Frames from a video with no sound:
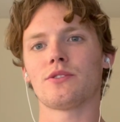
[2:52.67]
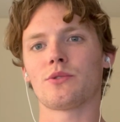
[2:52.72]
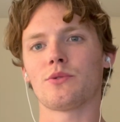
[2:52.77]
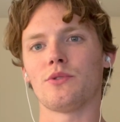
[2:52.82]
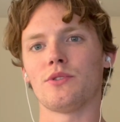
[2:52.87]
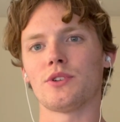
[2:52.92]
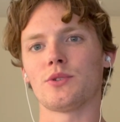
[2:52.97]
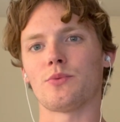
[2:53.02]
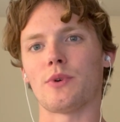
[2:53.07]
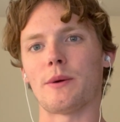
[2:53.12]

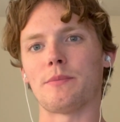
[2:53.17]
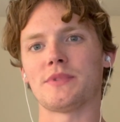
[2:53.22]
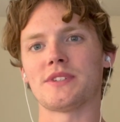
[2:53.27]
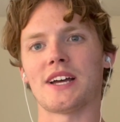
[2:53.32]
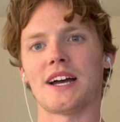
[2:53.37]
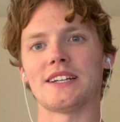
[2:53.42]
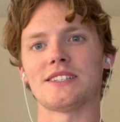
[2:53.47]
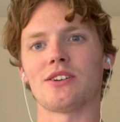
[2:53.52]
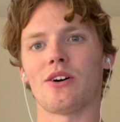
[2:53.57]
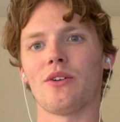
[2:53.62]
school's
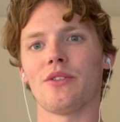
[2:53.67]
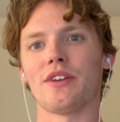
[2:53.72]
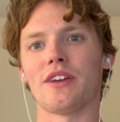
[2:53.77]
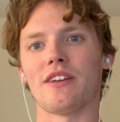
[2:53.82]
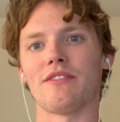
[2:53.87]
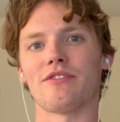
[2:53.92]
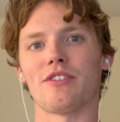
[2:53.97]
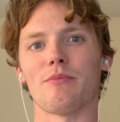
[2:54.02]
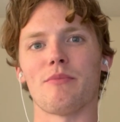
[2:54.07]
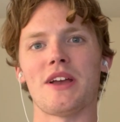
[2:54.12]
websites. All the
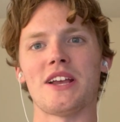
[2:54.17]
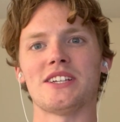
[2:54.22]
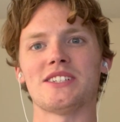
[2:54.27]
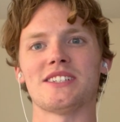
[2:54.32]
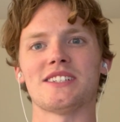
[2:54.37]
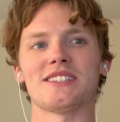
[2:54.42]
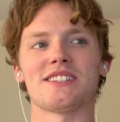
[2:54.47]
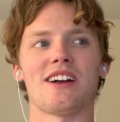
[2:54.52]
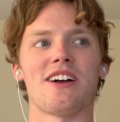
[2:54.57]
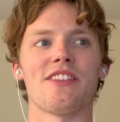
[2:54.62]

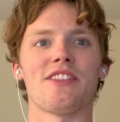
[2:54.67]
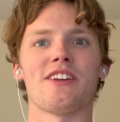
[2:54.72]
information is on